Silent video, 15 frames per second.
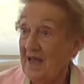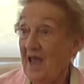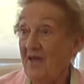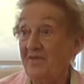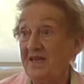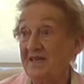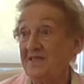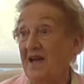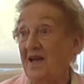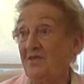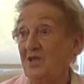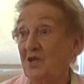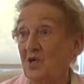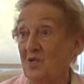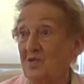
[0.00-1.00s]
having
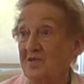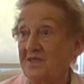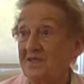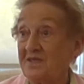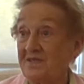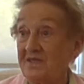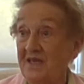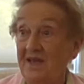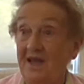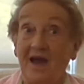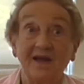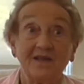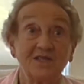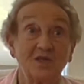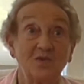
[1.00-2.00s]
done the course, the
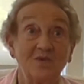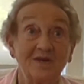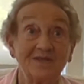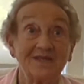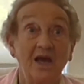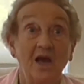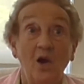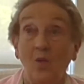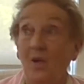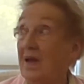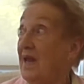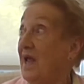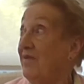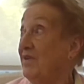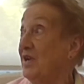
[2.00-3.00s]
answer was,
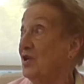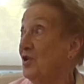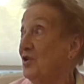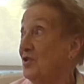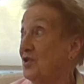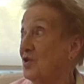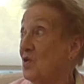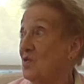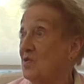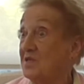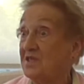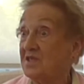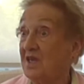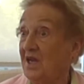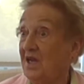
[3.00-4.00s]
well, having learned the
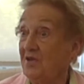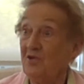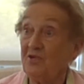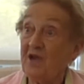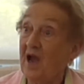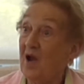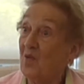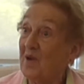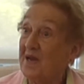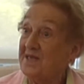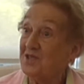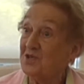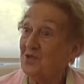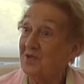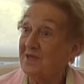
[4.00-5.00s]
course, you can't
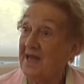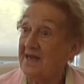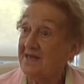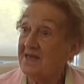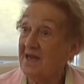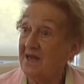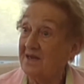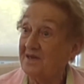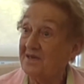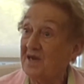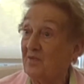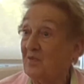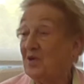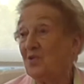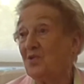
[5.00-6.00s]
waste all that talent.
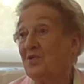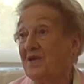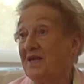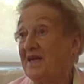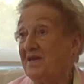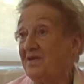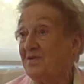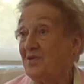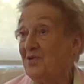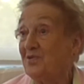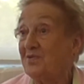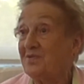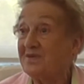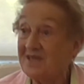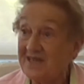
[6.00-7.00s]
And we all need
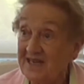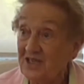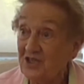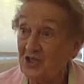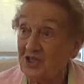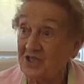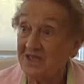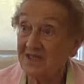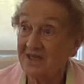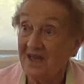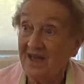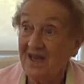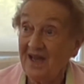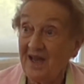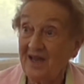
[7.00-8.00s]
new teachers.
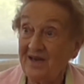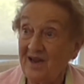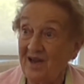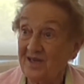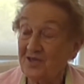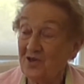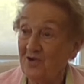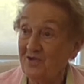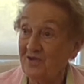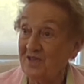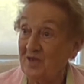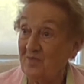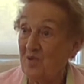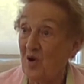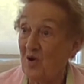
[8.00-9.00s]
And like
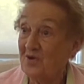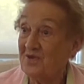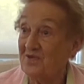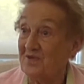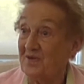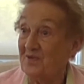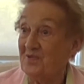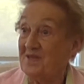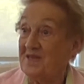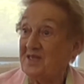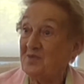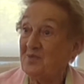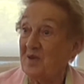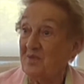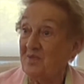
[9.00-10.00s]
Dorothy Potter and all
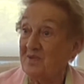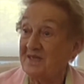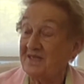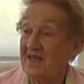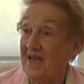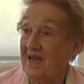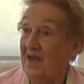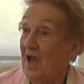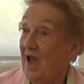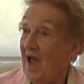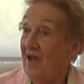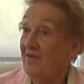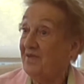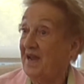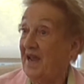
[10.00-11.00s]
these people were saying,
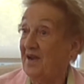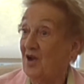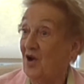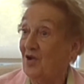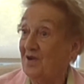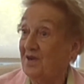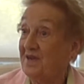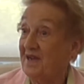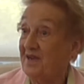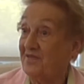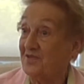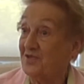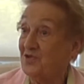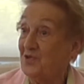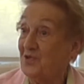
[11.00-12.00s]
haven't had a holiday
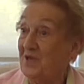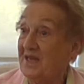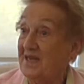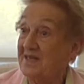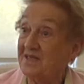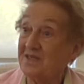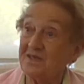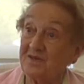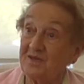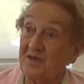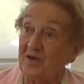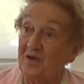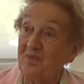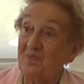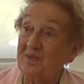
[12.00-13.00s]
for 2 years, you
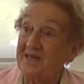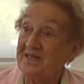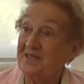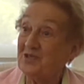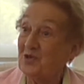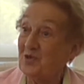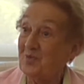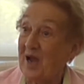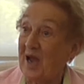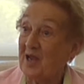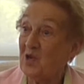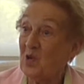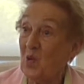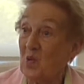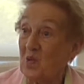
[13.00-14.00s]
know, please do
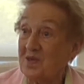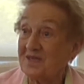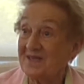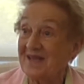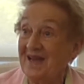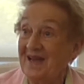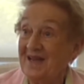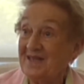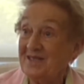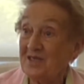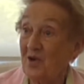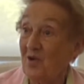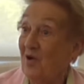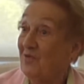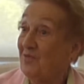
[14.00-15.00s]
my course.
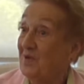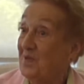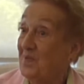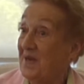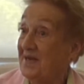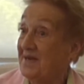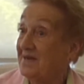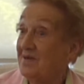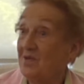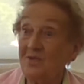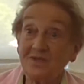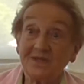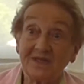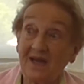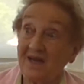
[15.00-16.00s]
So off we went and
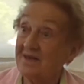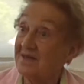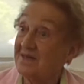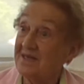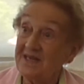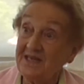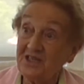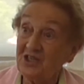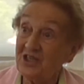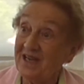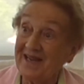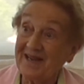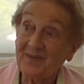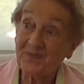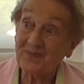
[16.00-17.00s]
all started
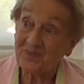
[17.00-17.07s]
teaching.